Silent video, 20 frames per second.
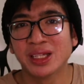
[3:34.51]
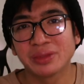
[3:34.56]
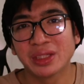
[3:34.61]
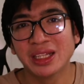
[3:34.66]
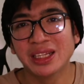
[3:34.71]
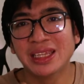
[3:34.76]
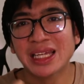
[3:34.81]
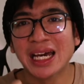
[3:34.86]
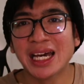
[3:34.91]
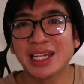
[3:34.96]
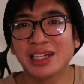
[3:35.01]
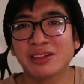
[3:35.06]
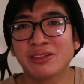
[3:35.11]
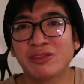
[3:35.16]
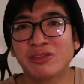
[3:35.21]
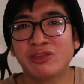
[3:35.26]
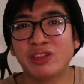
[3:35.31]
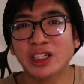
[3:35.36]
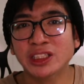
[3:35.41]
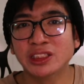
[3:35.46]
That
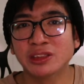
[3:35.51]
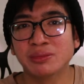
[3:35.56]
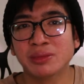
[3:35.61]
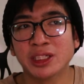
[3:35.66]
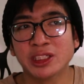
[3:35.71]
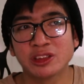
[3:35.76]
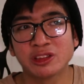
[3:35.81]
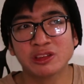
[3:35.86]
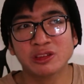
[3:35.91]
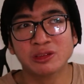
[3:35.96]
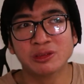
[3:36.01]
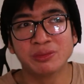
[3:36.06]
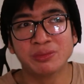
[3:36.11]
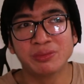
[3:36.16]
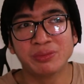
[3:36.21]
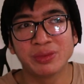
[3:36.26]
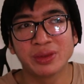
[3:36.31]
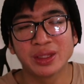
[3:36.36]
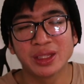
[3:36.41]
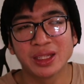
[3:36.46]
fundamental
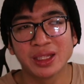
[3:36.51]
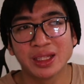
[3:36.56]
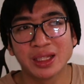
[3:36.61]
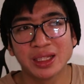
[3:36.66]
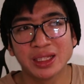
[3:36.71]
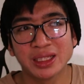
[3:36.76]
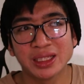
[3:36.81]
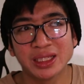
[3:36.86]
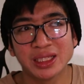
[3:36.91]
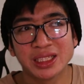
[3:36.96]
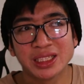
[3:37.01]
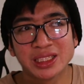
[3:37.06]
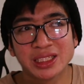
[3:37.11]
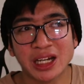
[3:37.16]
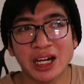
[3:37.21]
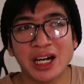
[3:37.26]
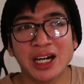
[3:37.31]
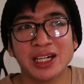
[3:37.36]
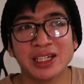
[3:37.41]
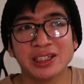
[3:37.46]

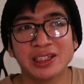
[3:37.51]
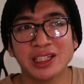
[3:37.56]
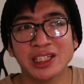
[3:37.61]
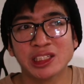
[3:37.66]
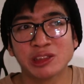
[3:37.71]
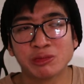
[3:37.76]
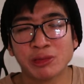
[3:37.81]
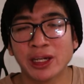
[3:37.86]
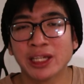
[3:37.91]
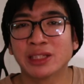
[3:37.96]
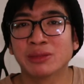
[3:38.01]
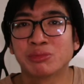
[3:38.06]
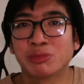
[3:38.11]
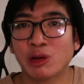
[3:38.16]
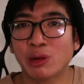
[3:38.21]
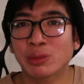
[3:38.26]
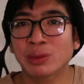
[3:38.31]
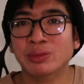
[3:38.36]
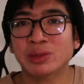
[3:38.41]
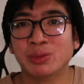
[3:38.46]
start is where the
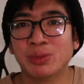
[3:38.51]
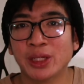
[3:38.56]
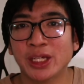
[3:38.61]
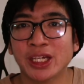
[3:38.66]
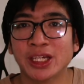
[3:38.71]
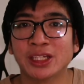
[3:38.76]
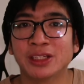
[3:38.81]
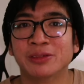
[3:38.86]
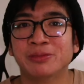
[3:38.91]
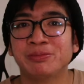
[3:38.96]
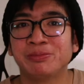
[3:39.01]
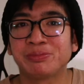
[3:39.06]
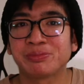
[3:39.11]
problems begin.